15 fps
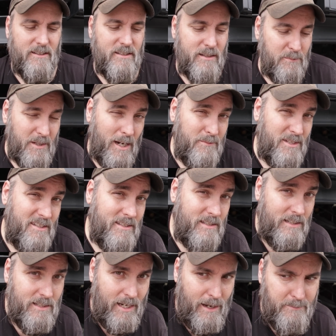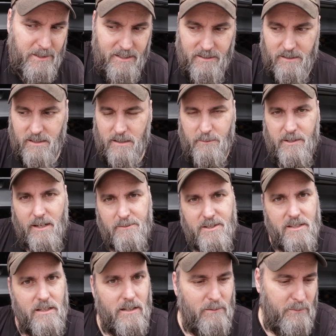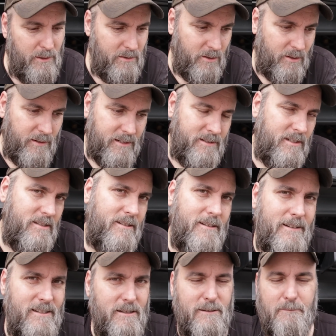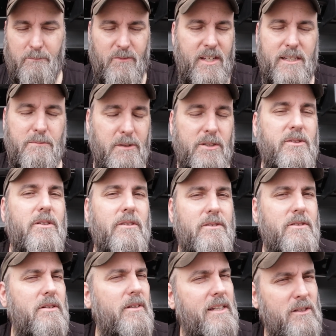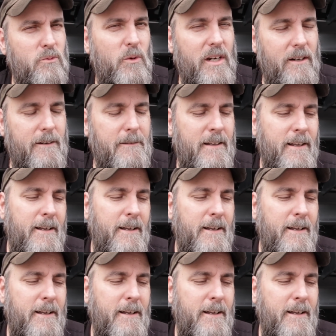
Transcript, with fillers: And sometimes it's the tablet and sometimes it's the computer. It just, it's, it's Bluetooth, so it gets weird.